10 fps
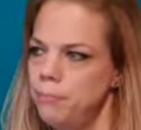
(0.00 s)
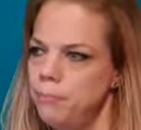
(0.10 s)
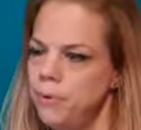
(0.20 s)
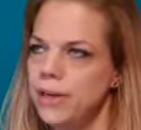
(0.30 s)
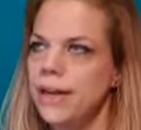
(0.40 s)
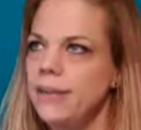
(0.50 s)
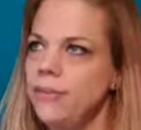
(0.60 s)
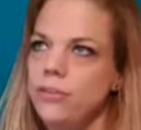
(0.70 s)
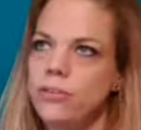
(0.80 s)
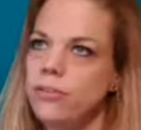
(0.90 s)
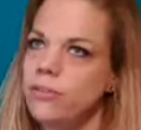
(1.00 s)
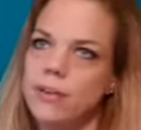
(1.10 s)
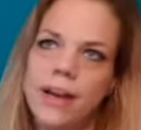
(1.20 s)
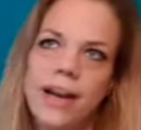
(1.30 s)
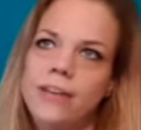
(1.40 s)
But I just
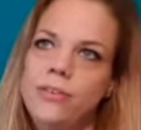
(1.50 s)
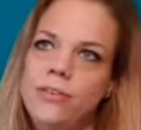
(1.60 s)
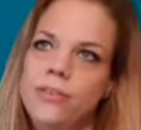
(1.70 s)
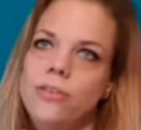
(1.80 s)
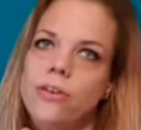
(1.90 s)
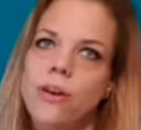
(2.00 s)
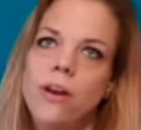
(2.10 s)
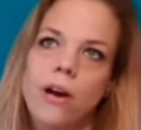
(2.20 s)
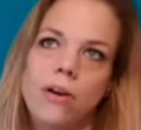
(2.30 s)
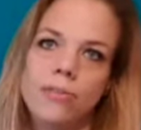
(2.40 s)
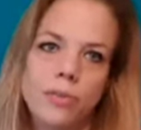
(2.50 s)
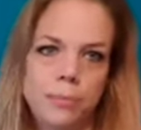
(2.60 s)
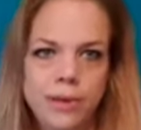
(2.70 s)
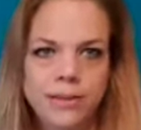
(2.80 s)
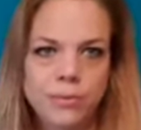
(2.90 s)
love to
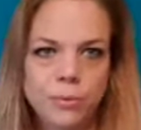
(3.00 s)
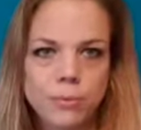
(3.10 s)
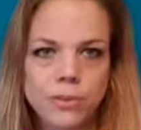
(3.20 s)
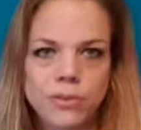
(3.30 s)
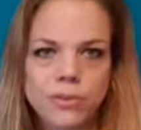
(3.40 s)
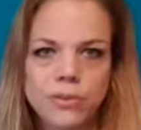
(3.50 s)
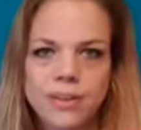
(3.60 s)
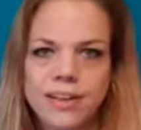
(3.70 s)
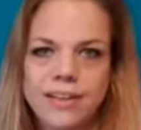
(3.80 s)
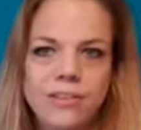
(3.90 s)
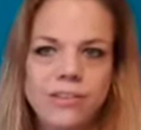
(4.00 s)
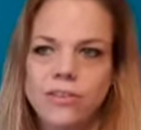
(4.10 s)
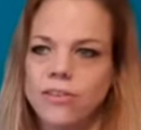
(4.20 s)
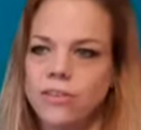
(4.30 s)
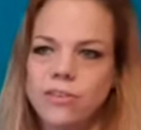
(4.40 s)
paint on wood. It's
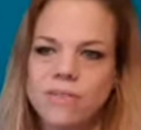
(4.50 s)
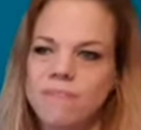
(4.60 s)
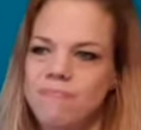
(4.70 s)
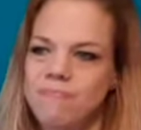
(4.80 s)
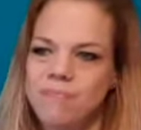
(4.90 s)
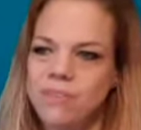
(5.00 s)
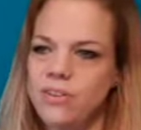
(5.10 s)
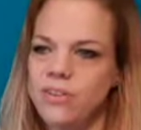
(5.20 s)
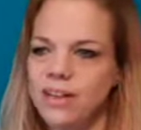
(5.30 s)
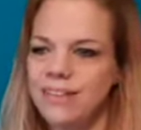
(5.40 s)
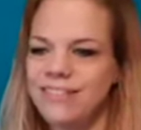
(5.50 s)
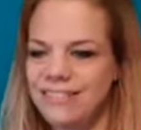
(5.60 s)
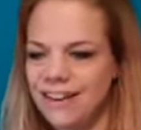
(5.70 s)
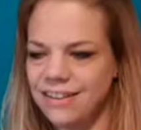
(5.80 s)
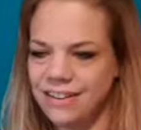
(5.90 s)
just, you can
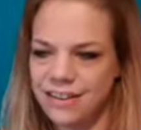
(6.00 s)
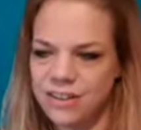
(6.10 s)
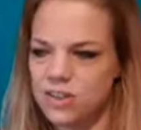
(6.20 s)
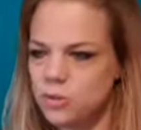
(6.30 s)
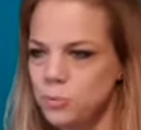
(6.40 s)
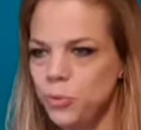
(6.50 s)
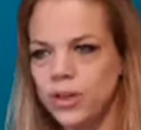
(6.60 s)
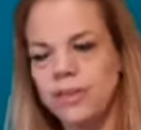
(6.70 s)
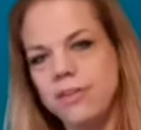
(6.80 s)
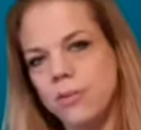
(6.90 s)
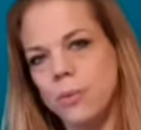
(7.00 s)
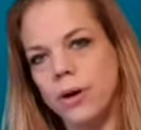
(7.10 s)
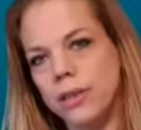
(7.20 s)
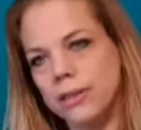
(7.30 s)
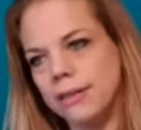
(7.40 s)
sand it as smooth as you
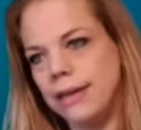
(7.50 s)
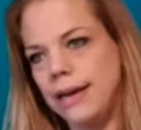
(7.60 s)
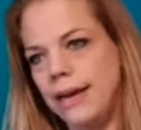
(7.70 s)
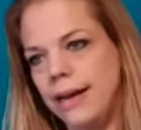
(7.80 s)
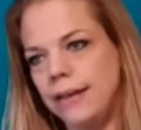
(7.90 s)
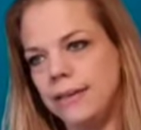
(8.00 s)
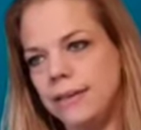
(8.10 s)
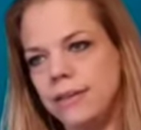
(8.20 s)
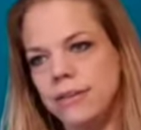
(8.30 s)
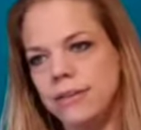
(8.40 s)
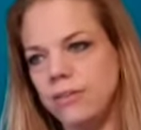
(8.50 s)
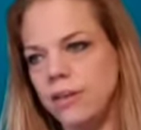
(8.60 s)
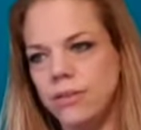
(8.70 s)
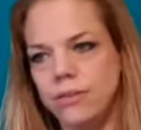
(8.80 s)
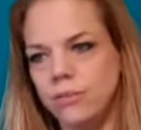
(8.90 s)
want, and
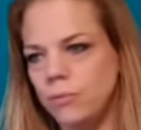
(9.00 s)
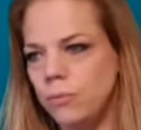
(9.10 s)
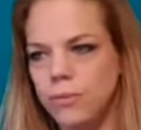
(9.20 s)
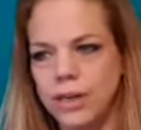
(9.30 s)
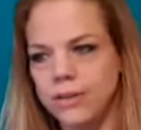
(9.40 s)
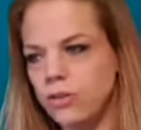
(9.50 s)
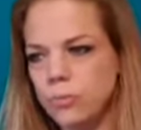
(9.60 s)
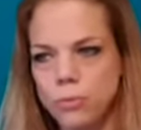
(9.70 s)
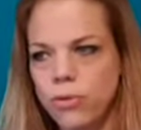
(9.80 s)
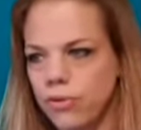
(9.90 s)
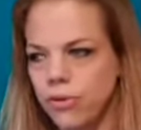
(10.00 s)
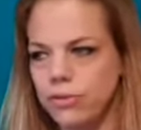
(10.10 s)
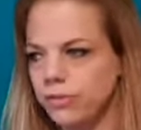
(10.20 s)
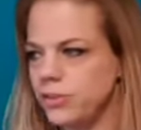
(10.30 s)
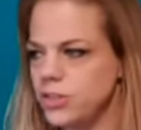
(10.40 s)
it's really a smooth
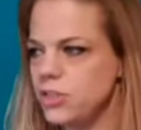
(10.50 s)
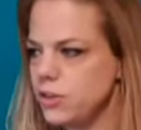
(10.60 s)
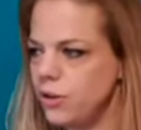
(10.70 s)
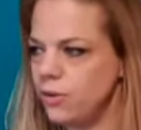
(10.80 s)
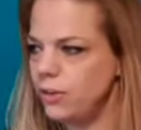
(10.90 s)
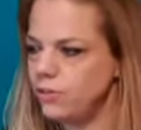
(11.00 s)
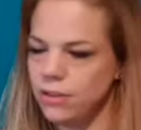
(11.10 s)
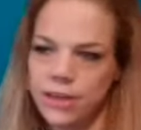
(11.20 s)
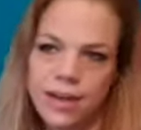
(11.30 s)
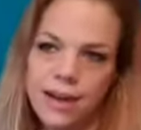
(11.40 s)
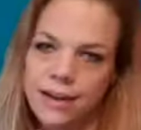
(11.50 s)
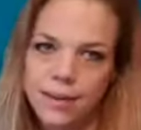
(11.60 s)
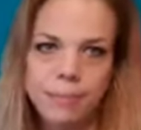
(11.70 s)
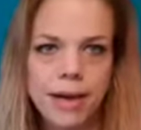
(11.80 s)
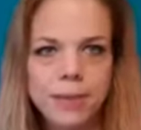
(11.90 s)
surface. So it's,
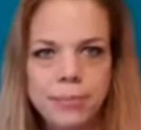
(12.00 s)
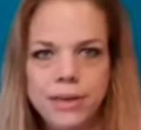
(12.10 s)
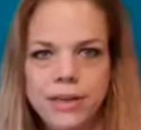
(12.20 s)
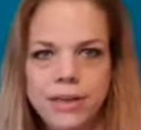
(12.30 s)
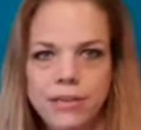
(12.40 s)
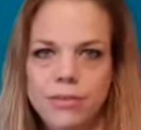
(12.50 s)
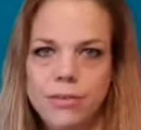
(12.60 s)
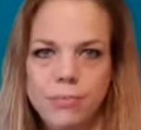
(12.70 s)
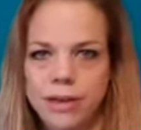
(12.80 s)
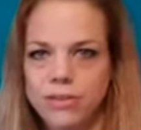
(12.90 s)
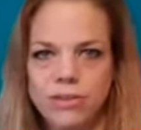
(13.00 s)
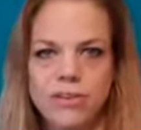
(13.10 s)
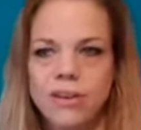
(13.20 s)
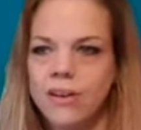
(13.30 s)
in my opinion, it's the best